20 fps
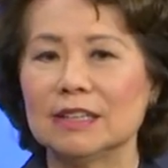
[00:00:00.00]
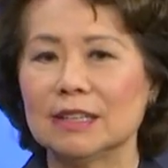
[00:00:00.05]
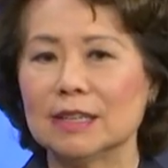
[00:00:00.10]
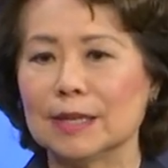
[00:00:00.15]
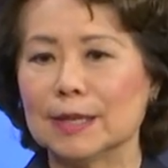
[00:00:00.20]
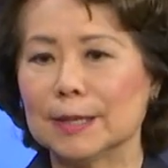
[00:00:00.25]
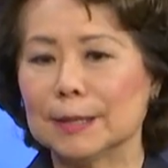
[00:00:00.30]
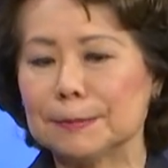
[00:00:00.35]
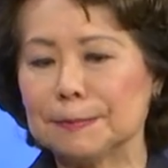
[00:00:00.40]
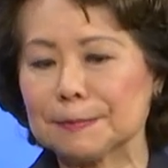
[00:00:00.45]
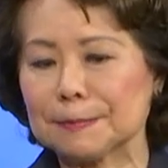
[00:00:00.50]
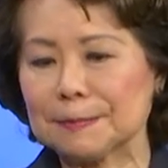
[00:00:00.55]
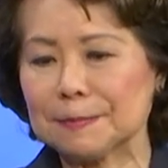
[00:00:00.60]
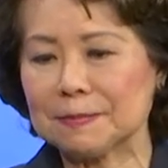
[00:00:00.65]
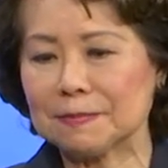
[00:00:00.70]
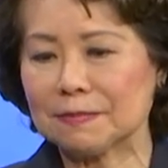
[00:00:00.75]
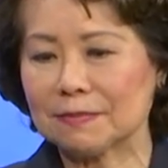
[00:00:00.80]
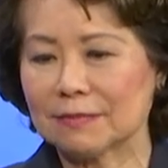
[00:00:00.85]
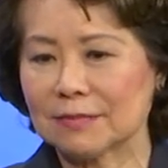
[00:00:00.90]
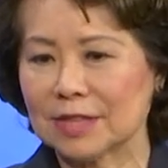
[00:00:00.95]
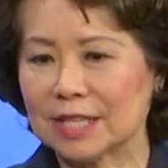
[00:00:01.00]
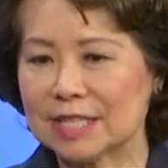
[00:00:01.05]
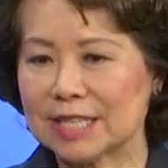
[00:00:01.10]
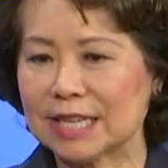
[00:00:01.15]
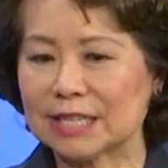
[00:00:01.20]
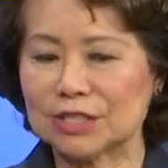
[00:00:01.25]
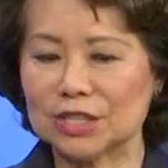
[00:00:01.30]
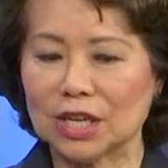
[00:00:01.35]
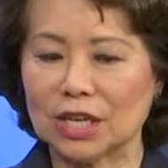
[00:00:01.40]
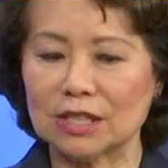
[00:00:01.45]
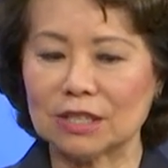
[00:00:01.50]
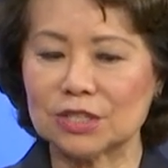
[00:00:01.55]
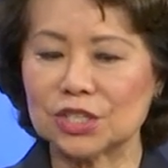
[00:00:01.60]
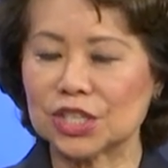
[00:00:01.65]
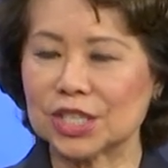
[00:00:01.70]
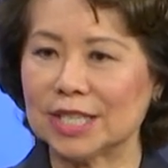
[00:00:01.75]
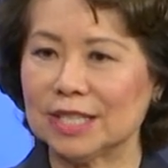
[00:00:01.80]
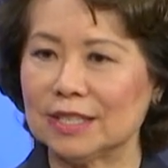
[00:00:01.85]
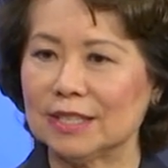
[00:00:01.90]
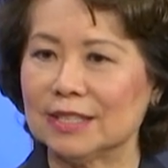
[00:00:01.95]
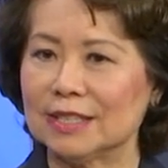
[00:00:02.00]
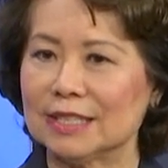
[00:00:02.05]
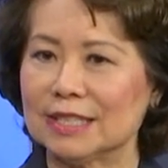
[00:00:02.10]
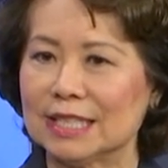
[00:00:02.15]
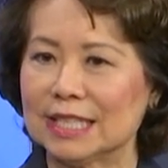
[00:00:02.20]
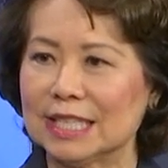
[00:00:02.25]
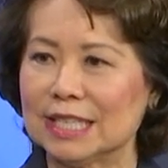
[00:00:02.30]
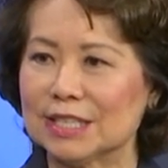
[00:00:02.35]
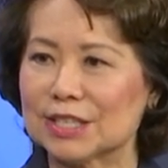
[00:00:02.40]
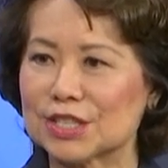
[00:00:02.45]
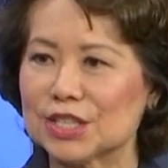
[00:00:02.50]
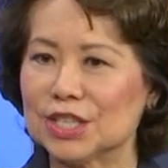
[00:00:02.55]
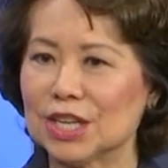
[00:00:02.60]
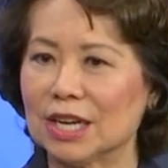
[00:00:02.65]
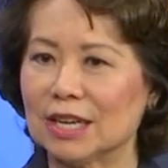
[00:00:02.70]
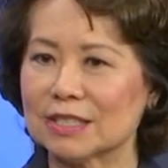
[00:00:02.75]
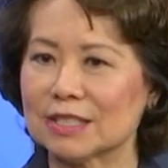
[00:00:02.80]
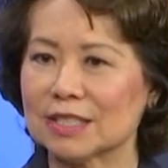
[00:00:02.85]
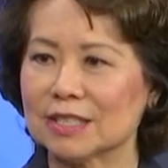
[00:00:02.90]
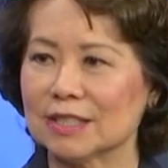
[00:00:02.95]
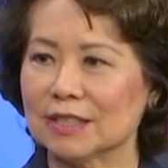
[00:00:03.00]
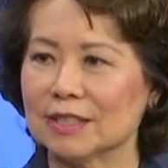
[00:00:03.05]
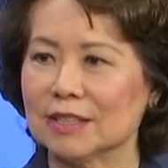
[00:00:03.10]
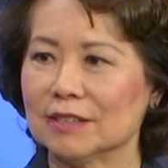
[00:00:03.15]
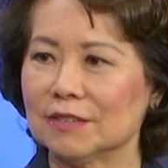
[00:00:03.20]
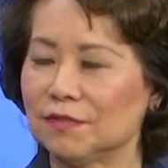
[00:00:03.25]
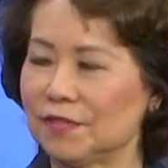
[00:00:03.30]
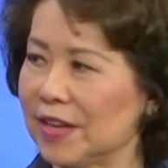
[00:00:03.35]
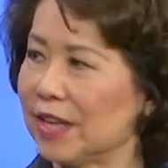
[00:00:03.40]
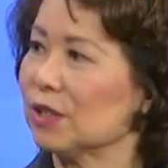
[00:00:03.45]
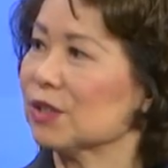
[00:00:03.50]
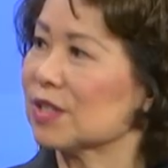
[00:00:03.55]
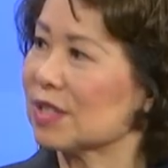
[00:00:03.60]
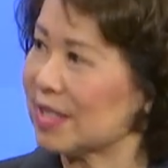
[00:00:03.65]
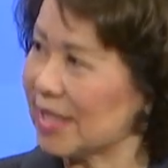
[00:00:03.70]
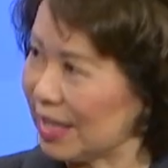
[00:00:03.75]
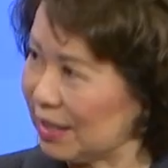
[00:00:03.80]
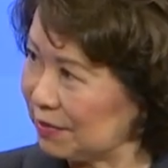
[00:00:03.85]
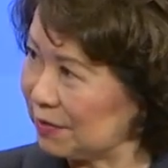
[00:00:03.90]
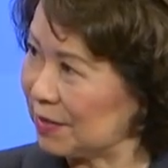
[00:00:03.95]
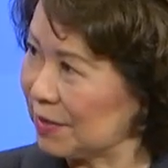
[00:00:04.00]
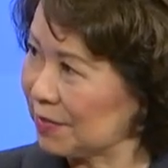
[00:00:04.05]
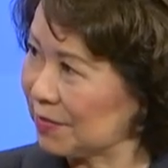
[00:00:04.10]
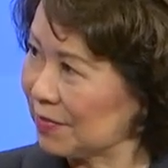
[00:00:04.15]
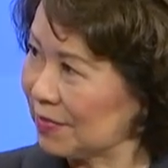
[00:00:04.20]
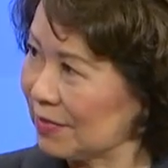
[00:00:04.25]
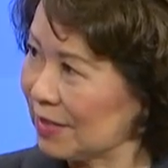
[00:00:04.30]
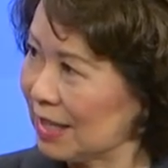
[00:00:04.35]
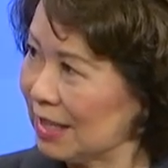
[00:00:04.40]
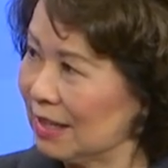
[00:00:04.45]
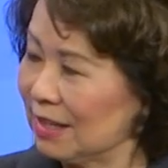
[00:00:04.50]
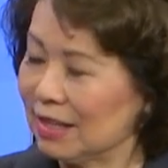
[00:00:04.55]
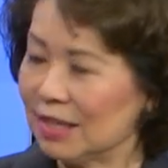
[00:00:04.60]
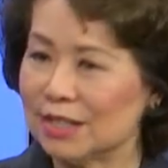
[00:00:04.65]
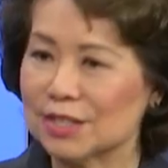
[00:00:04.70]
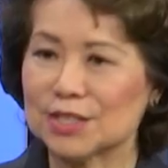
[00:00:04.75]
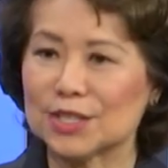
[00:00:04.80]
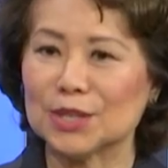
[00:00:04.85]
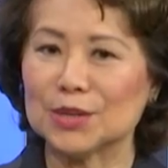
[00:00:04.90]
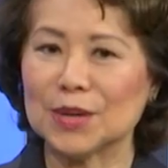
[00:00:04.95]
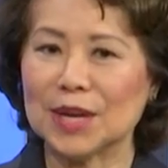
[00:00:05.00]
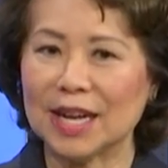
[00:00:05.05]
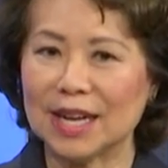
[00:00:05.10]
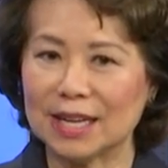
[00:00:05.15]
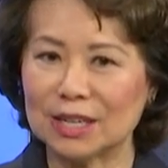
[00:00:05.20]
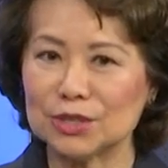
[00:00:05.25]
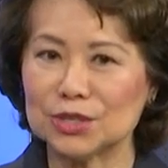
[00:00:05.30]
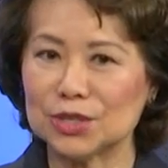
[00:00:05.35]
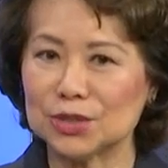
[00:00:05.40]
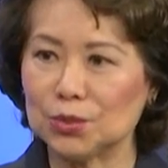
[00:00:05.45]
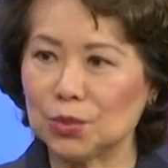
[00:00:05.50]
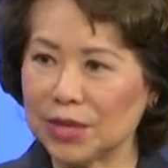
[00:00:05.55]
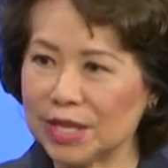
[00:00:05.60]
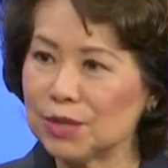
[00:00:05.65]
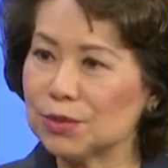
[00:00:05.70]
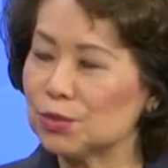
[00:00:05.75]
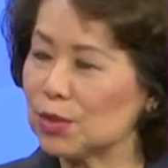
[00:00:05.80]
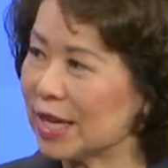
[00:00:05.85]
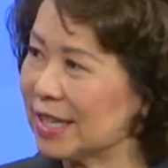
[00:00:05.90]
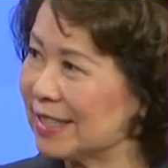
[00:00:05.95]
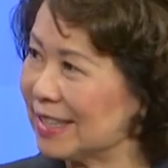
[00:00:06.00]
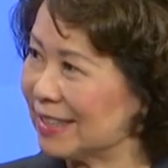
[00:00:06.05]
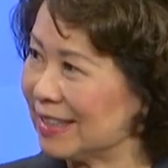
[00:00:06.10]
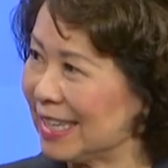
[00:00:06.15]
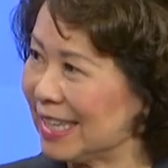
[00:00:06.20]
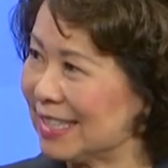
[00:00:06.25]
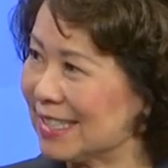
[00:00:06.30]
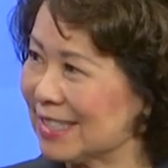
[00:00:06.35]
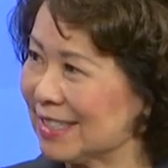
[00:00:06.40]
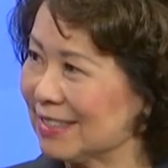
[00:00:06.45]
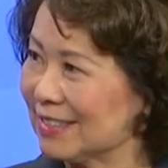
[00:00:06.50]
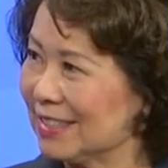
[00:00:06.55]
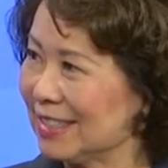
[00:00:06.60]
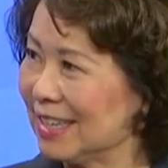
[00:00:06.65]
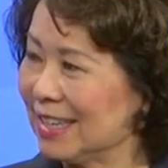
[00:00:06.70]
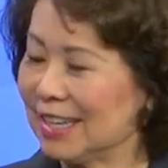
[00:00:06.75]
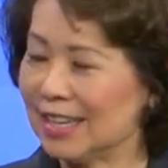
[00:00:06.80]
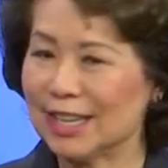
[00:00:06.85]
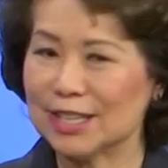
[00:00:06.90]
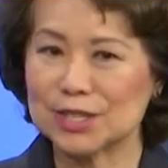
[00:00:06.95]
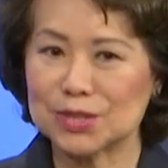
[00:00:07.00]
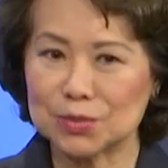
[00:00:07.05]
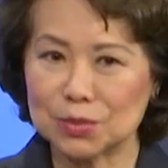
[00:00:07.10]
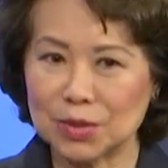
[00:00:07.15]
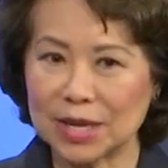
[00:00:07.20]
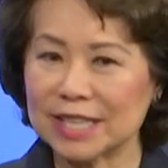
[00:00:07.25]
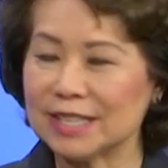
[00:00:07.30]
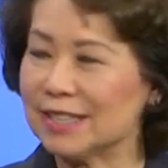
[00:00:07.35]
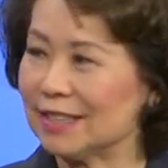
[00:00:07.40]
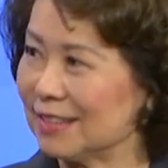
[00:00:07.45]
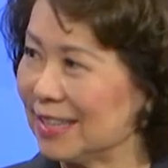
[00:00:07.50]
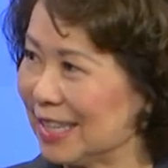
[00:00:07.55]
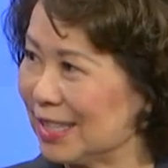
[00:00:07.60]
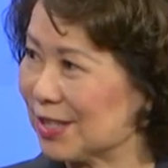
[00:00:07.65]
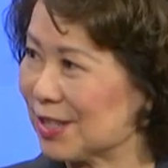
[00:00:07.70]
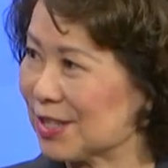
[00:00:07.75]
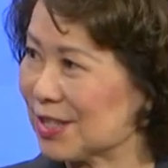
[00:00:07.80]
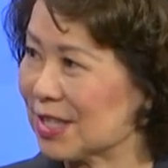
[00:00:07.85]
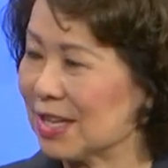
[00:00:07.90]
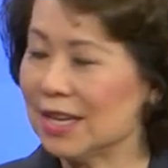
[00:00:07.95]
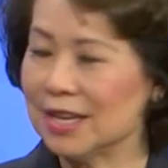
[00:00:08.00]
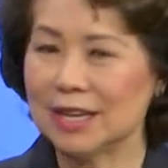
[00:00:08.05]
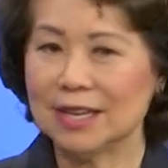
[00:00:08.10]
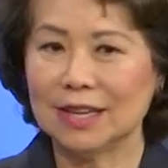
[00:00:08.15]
um, the technology is not fail-safe. And so, how do we regulate as regulators?